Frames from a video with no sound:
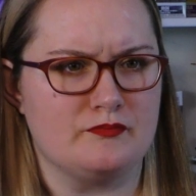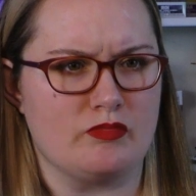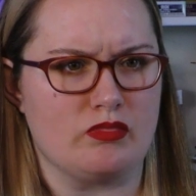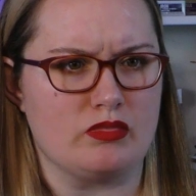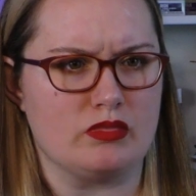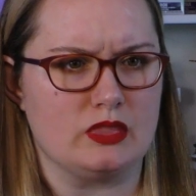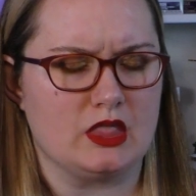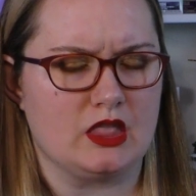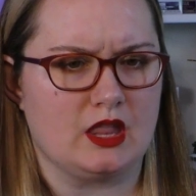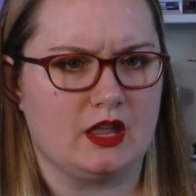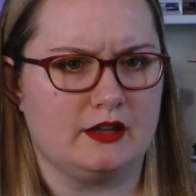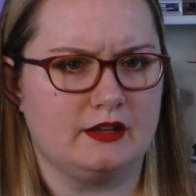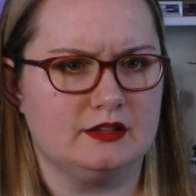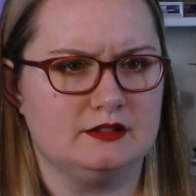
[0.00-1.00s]
this device from
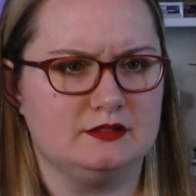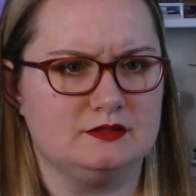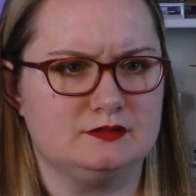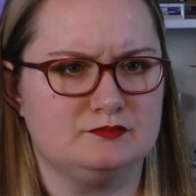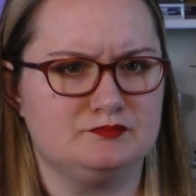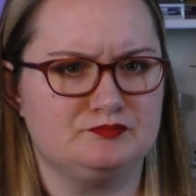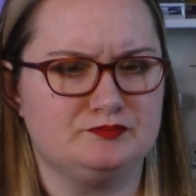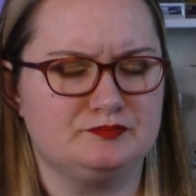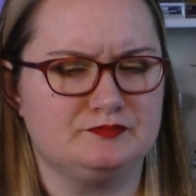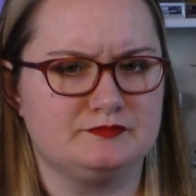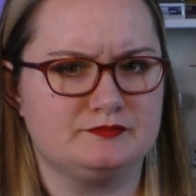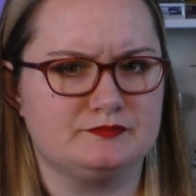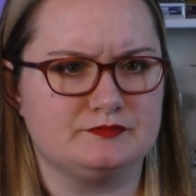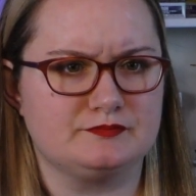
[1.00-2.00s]
what's left of the Opera
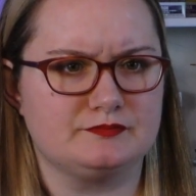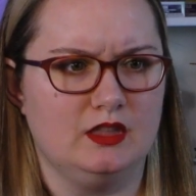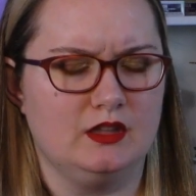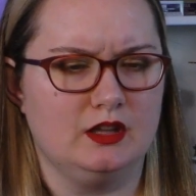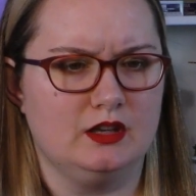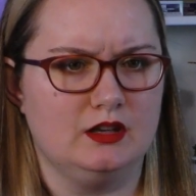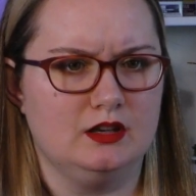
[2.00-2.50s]
House. Science